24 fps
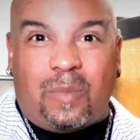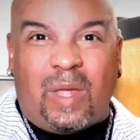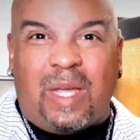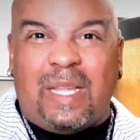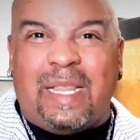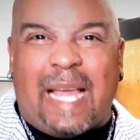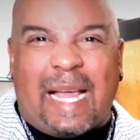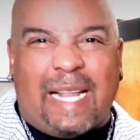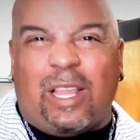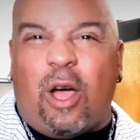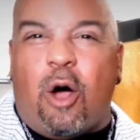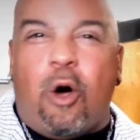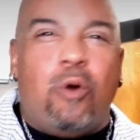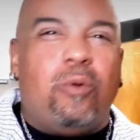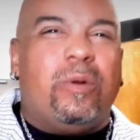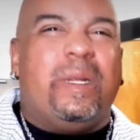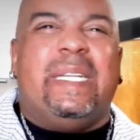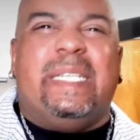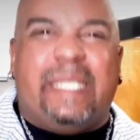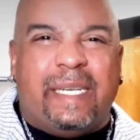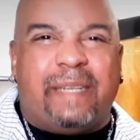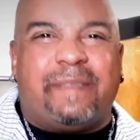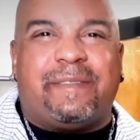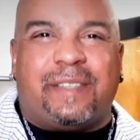That the only
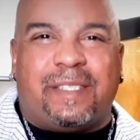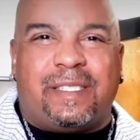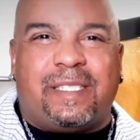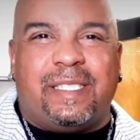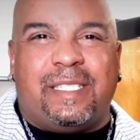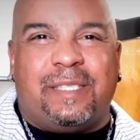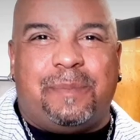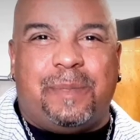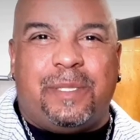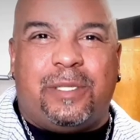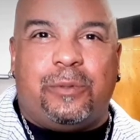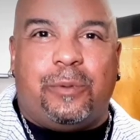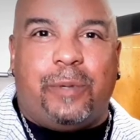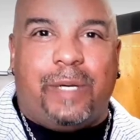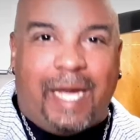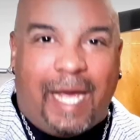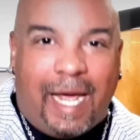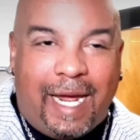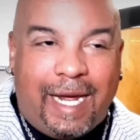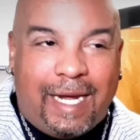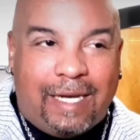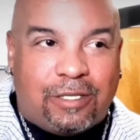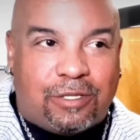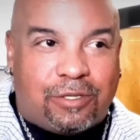differences between
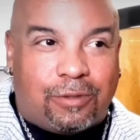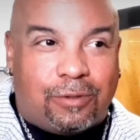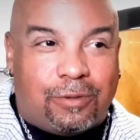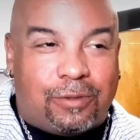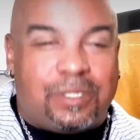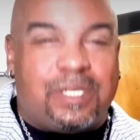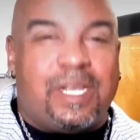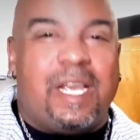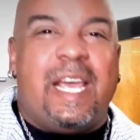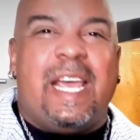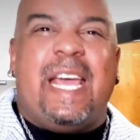angels